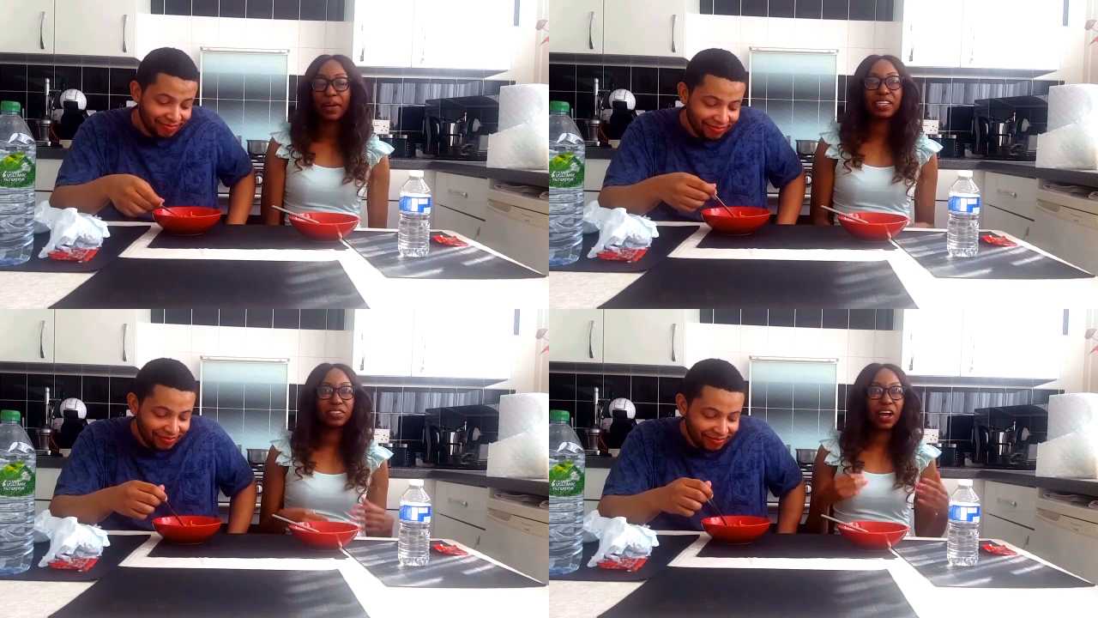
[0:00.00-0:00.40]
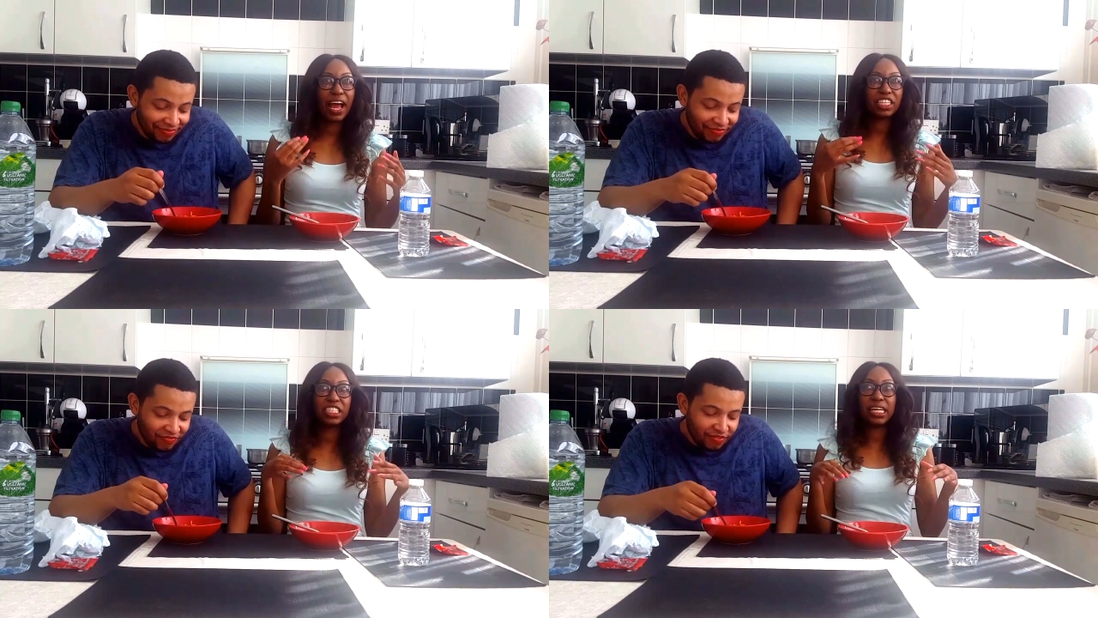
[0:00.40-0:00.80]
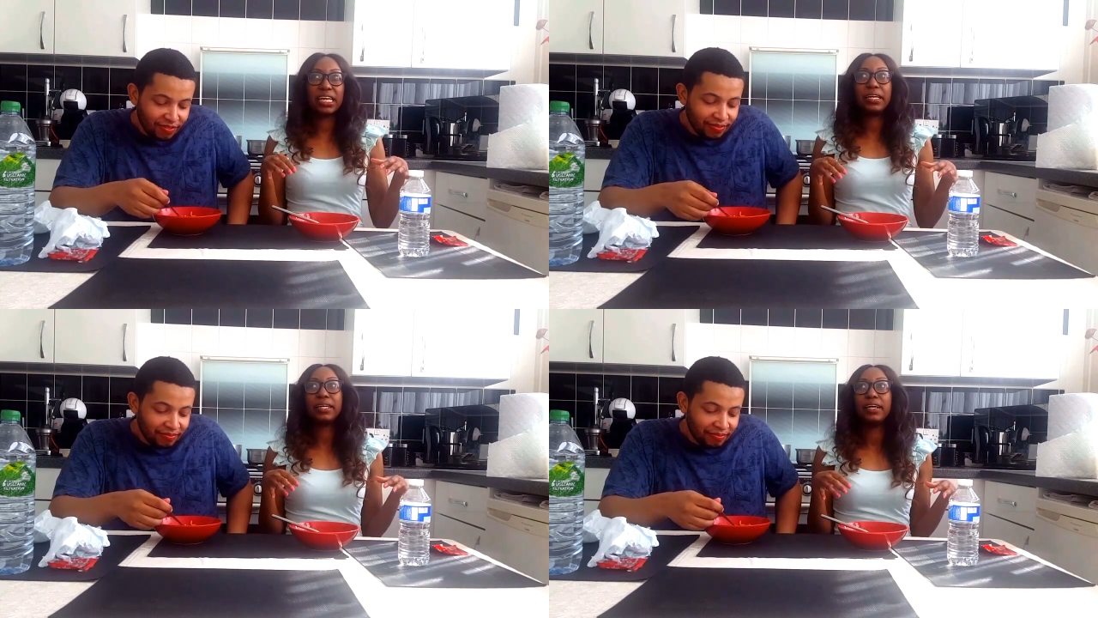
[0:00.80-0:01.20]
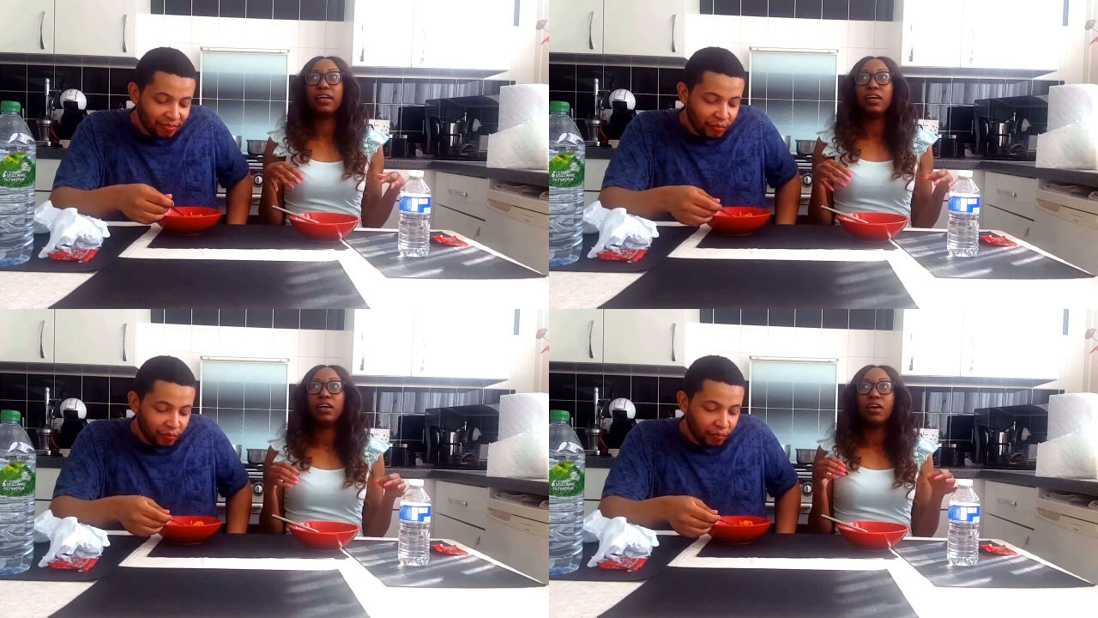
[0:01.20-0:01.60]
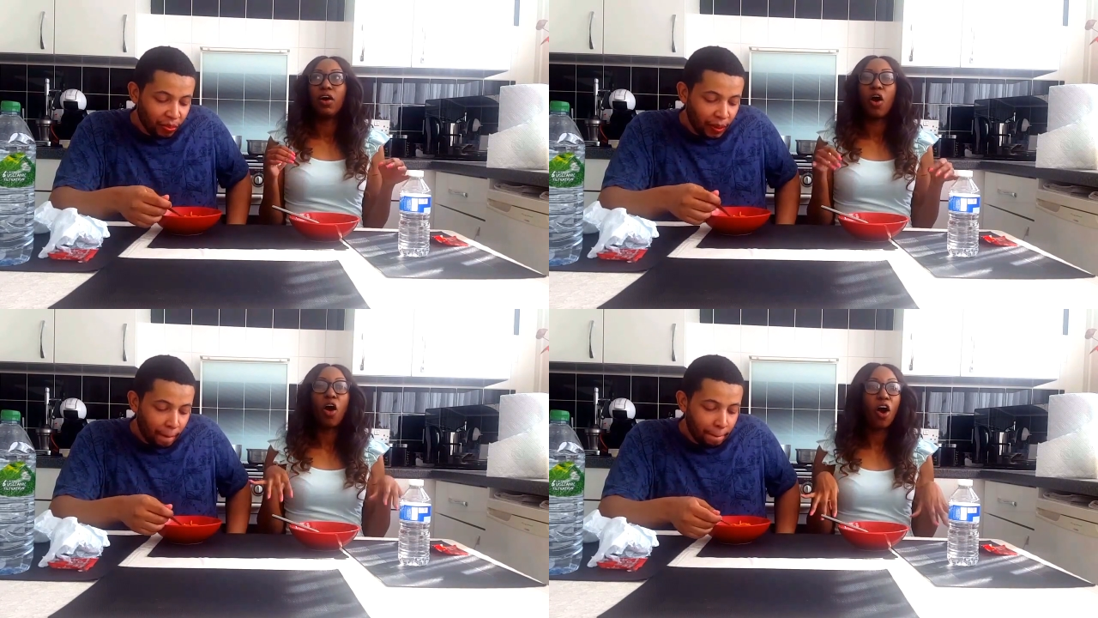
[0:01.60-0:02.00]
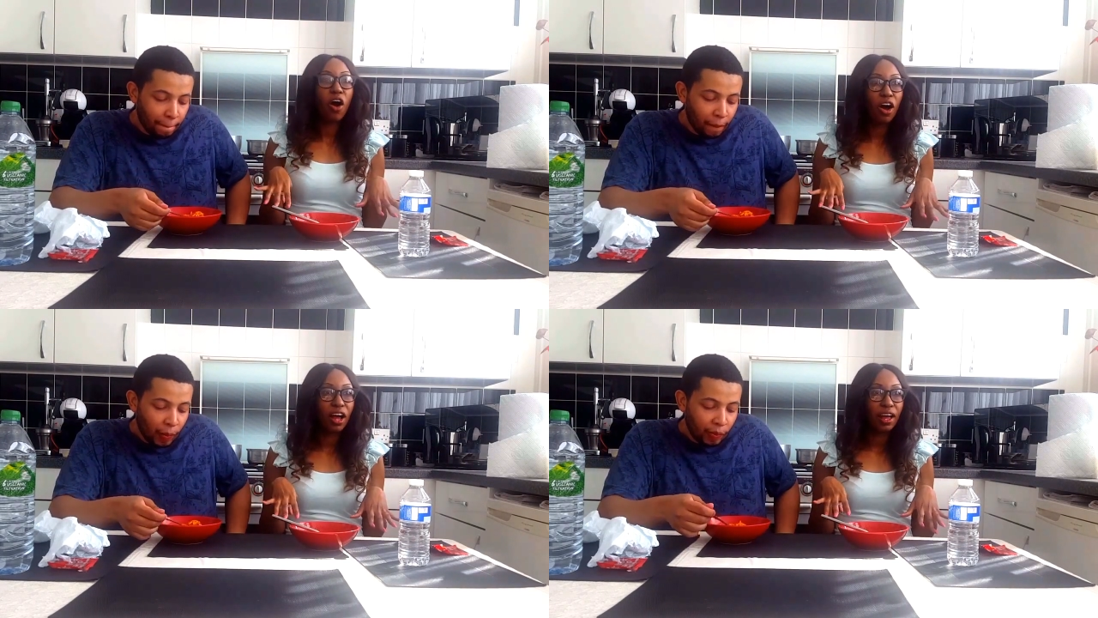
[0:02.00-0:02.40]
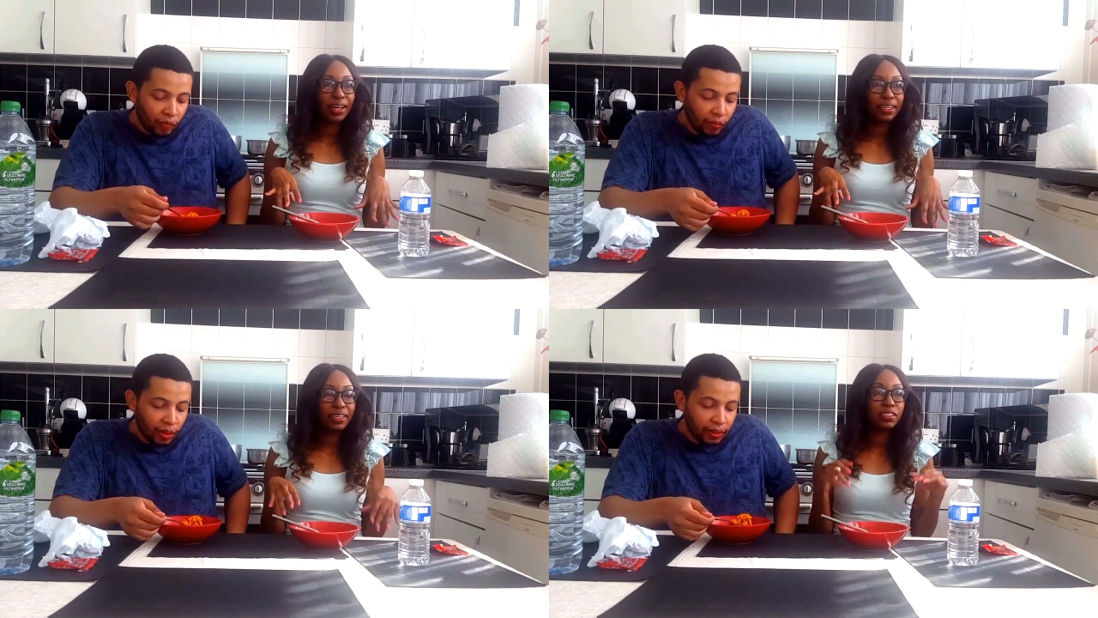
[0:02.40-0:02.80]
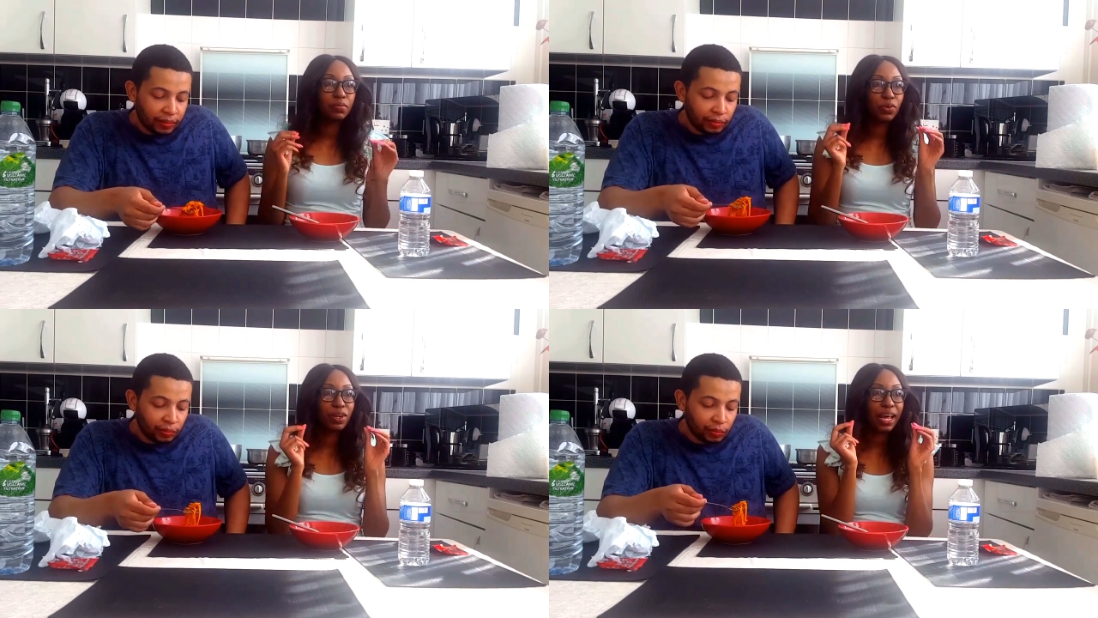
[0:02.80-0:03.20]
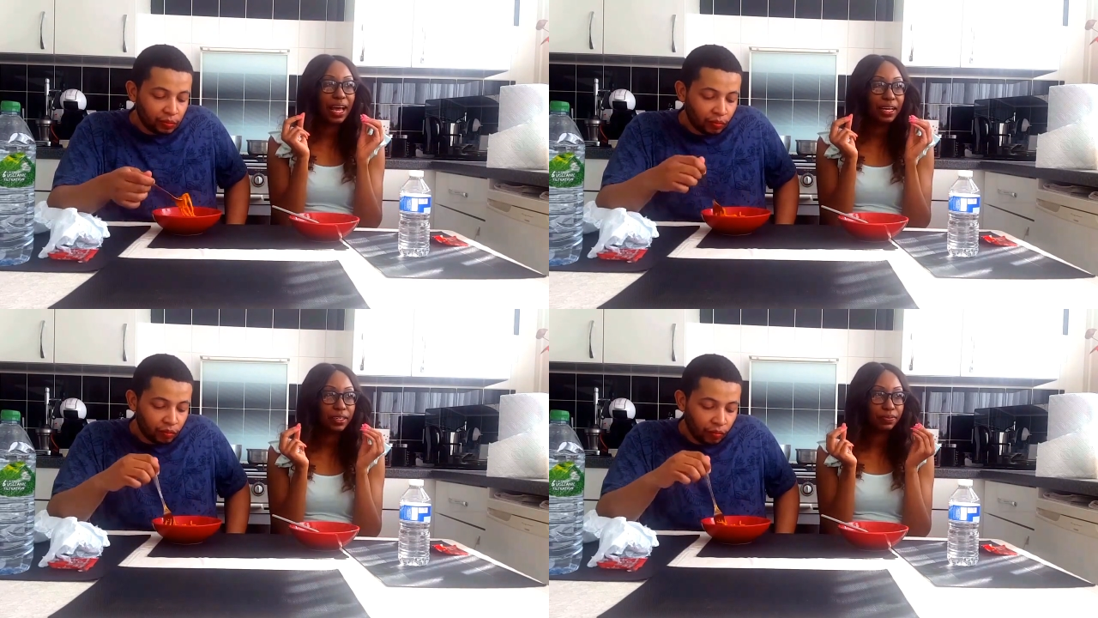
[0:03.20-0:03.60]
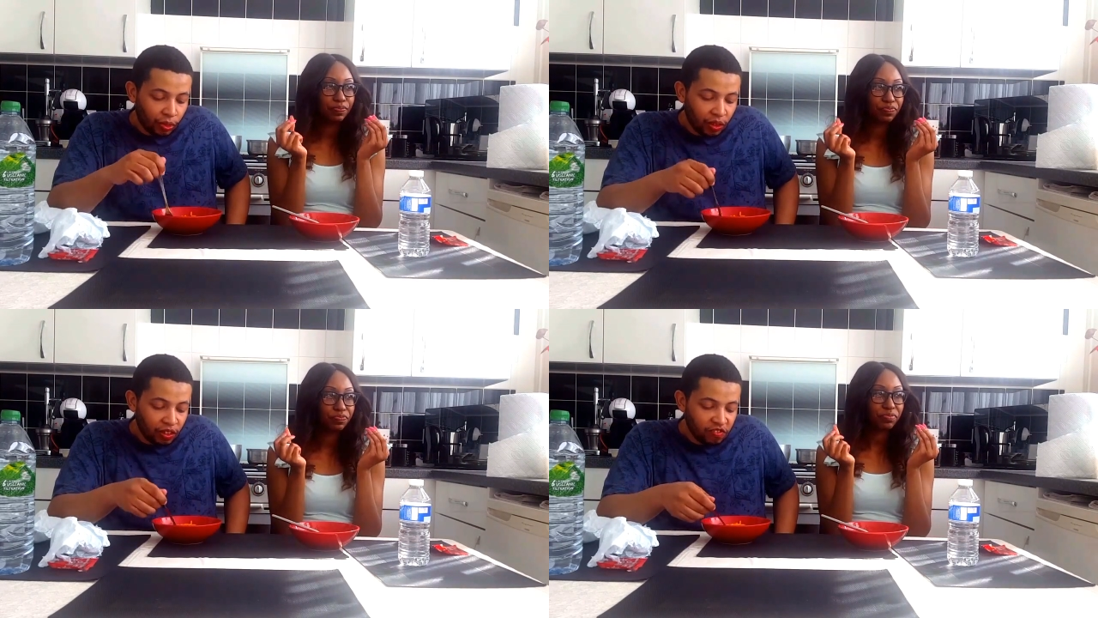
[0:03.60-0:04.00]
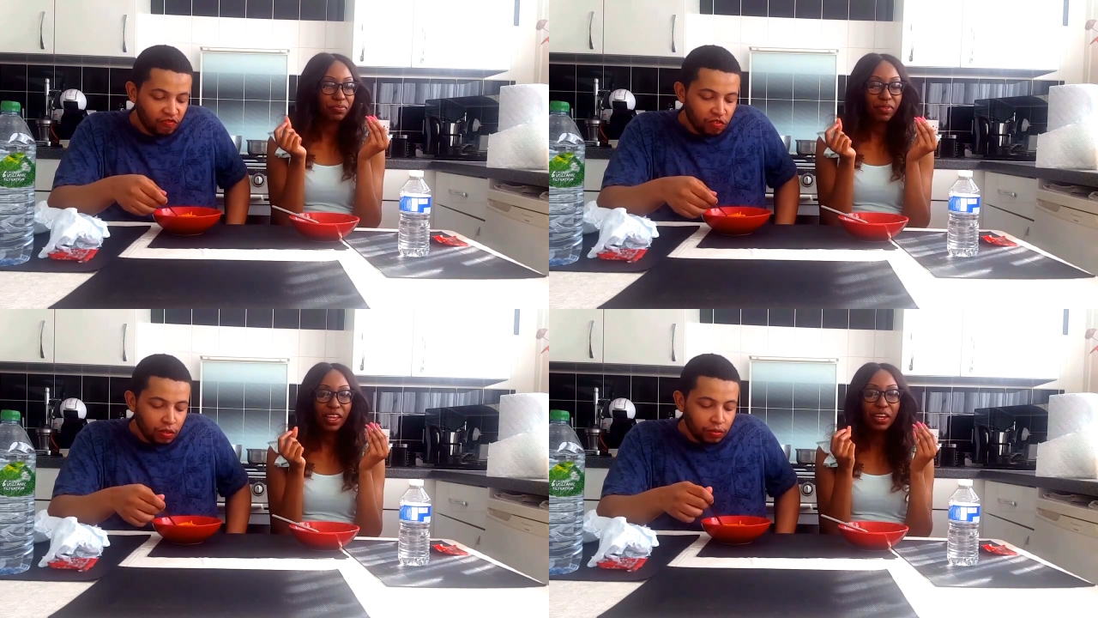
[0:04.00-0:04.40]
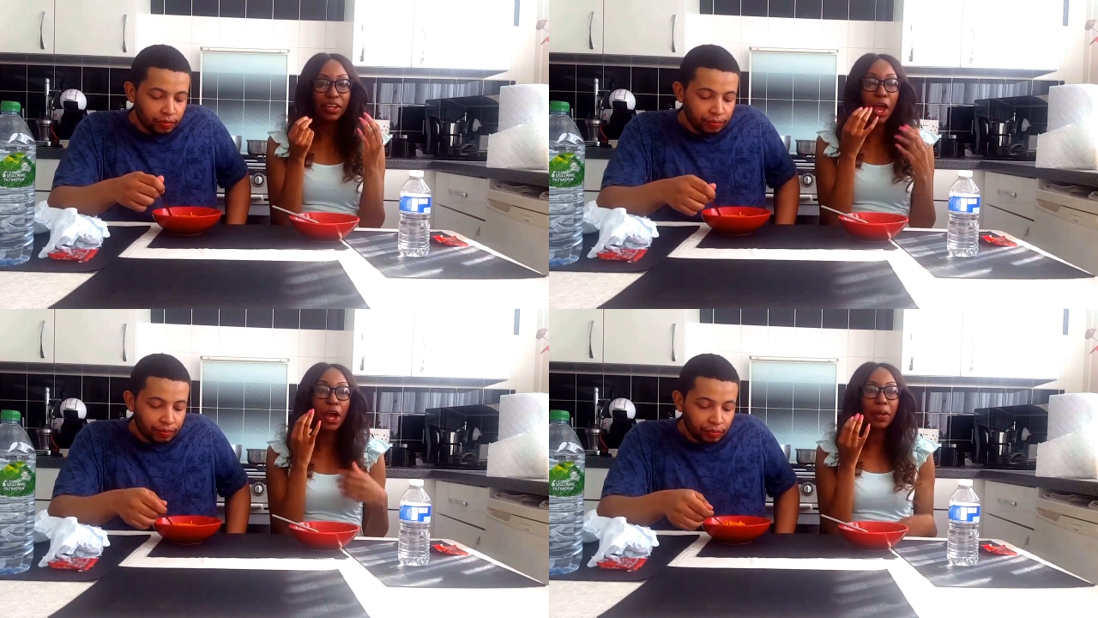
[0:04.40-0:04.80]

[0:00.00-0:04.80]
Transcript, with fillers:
Speaker 1: But it's not actually hot. It's more like, no, no,